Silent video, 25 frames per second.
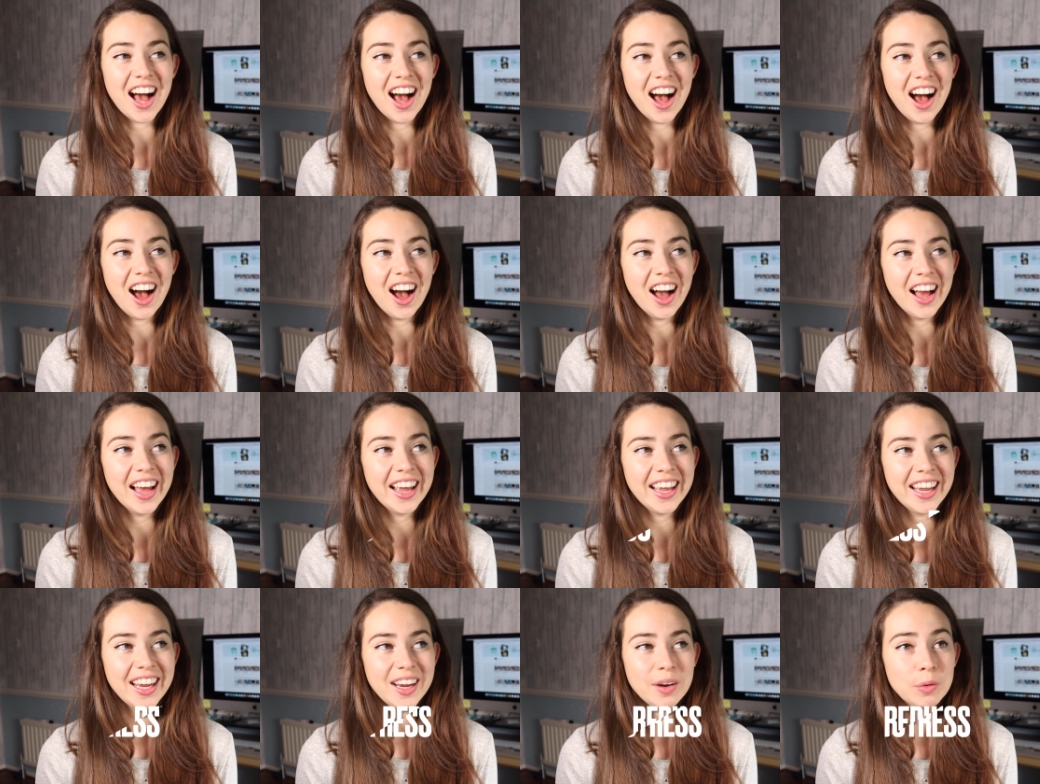
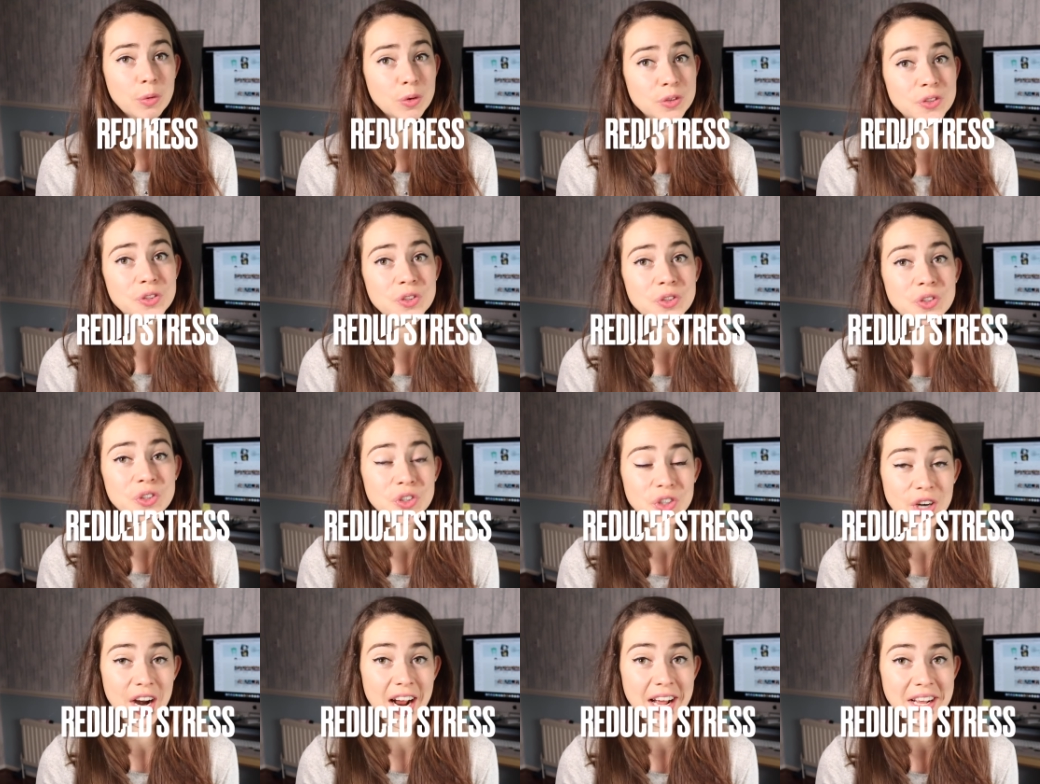I wasn't
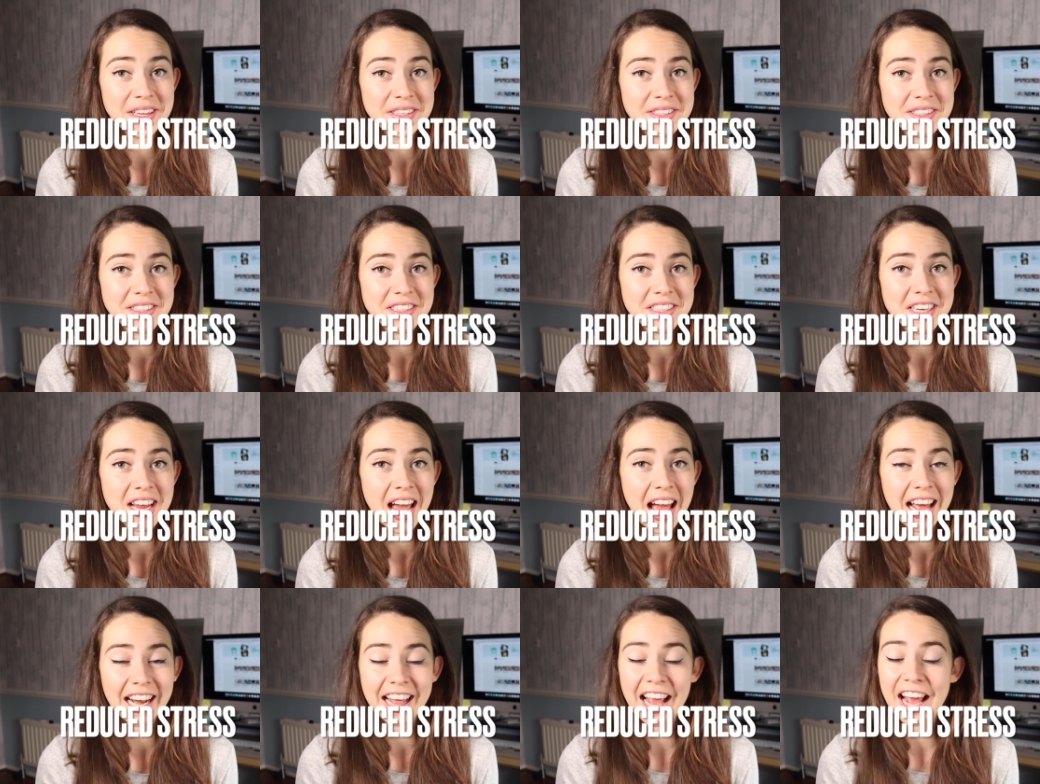stressed
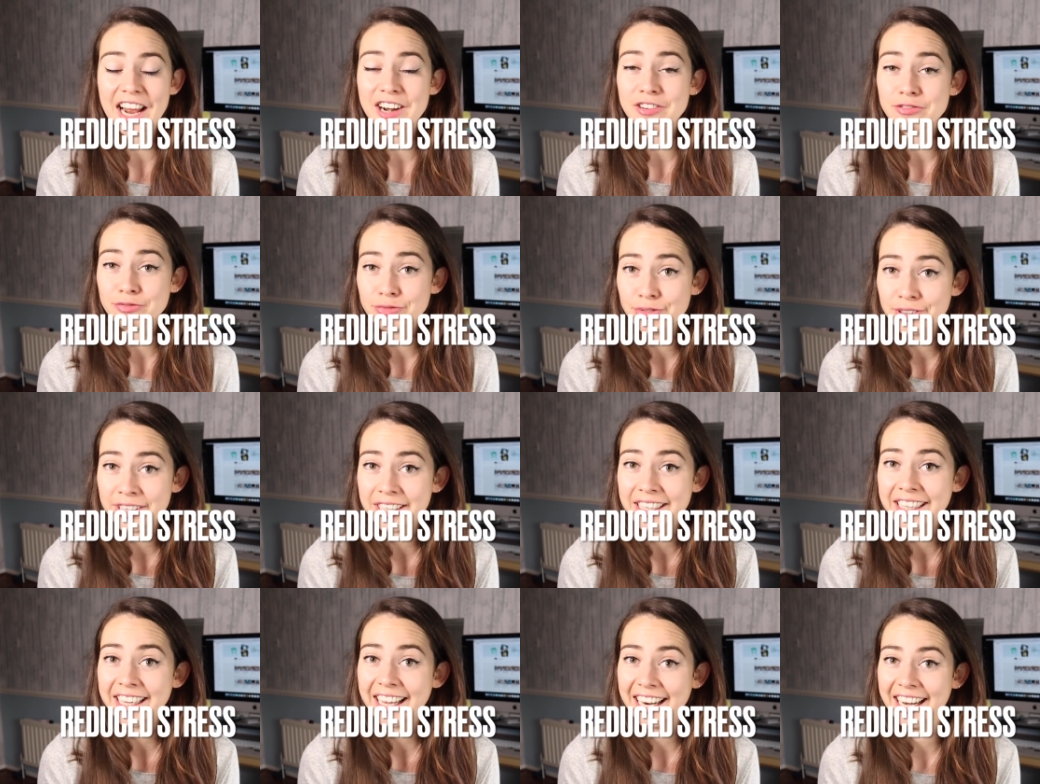and I had a
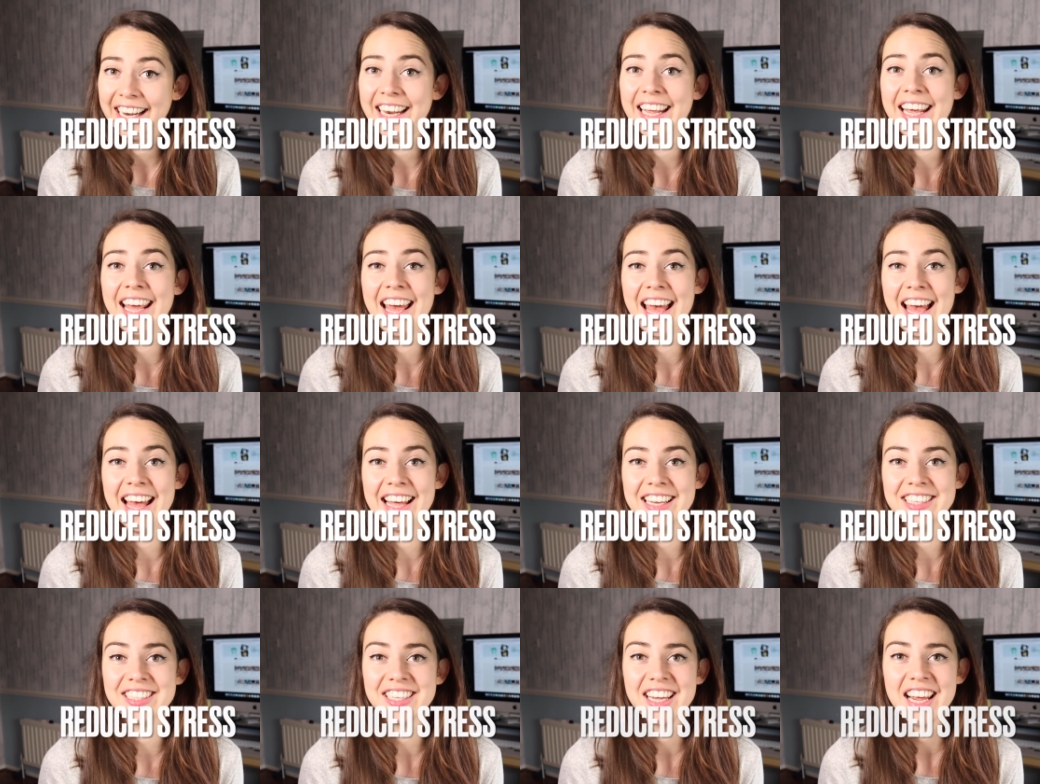really clear
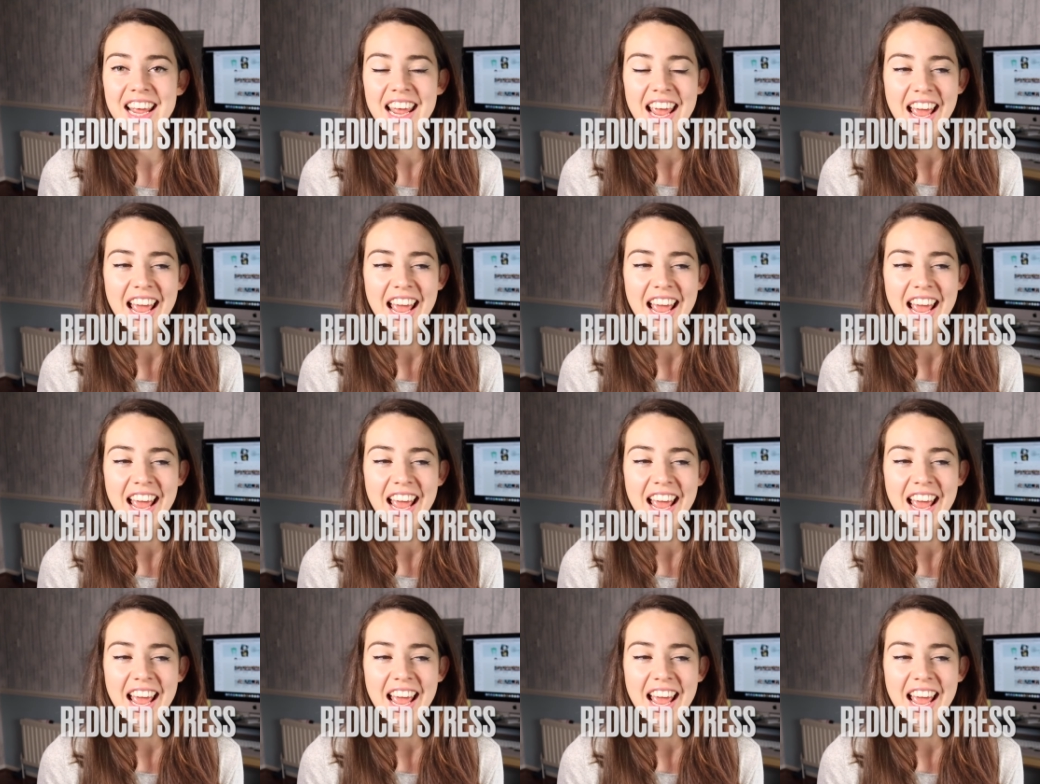head.